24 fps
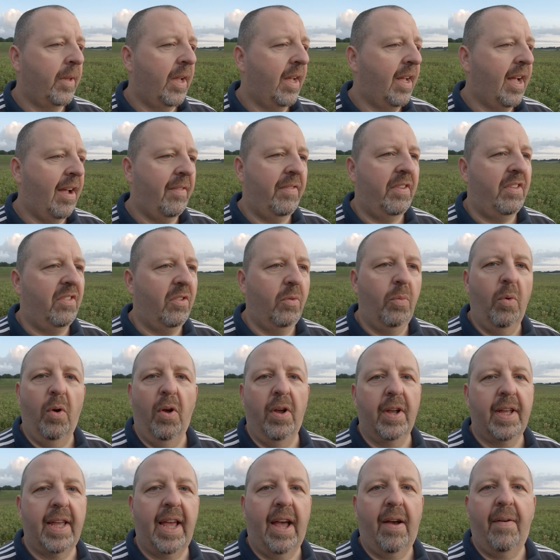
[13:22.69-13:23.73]
having to
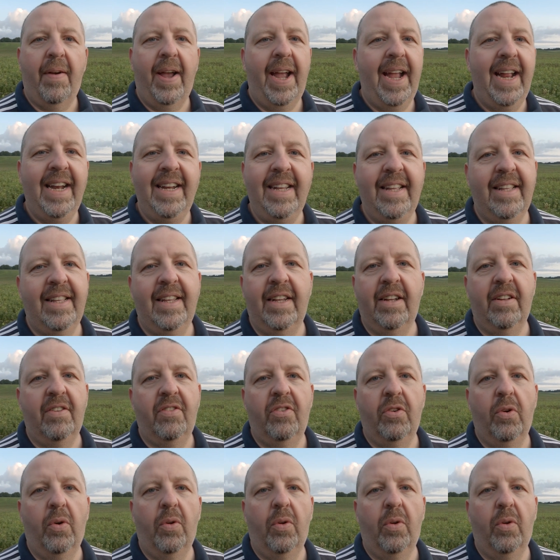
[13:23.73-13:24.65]
work out anything at